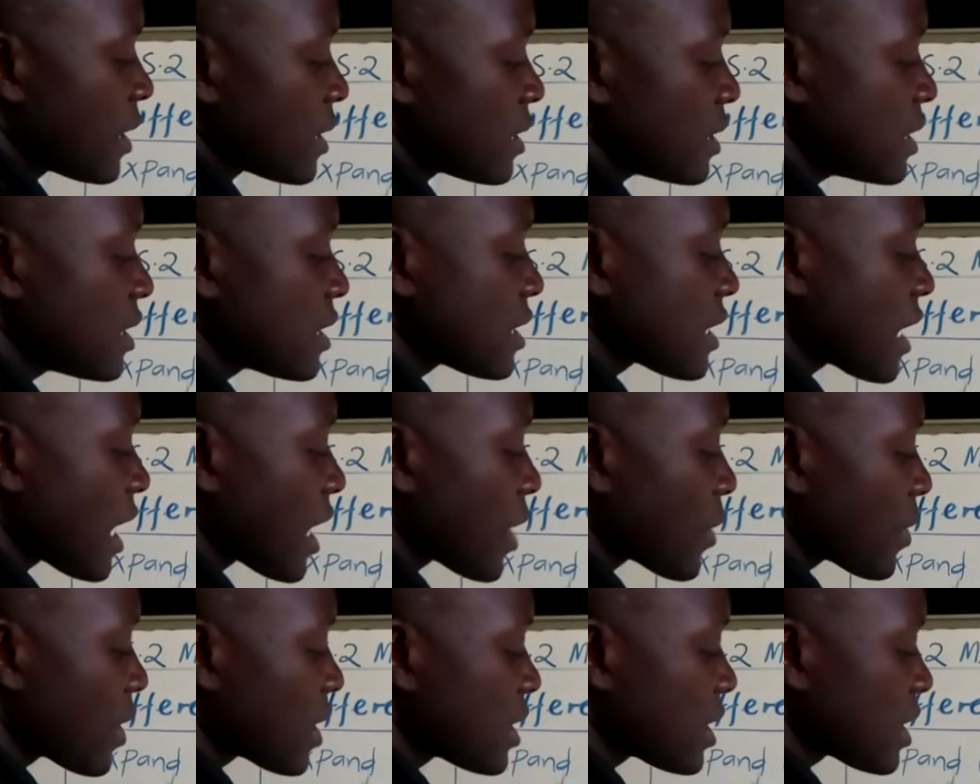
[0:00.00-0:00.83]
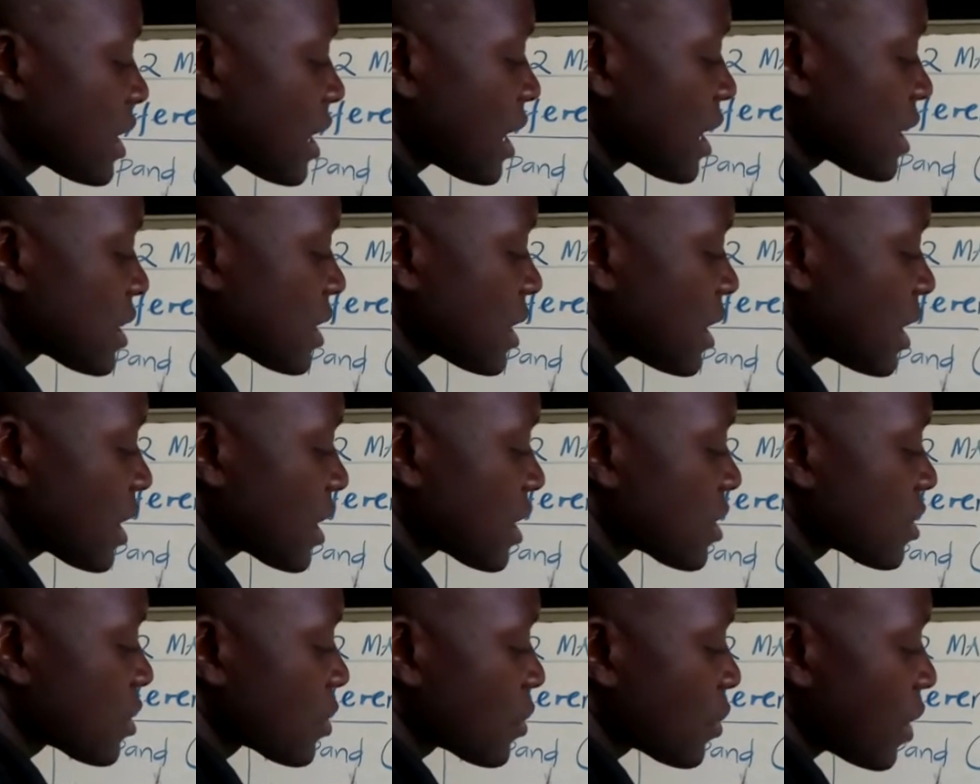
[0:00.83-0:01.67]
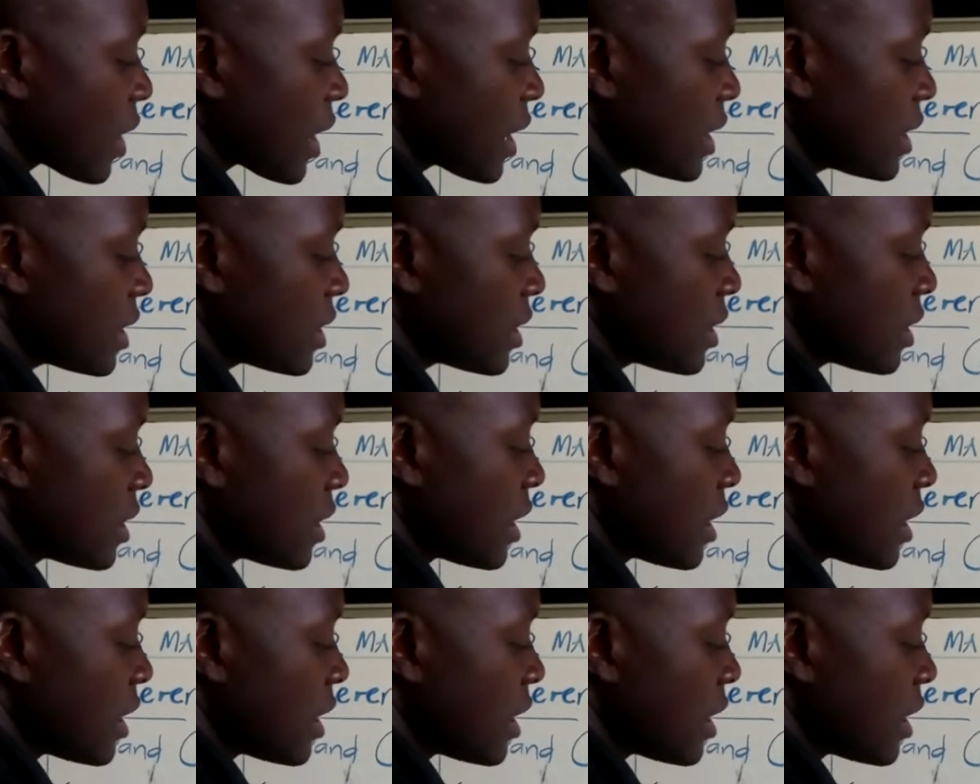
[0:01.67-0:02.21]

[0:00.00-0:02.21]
this I write it as xy,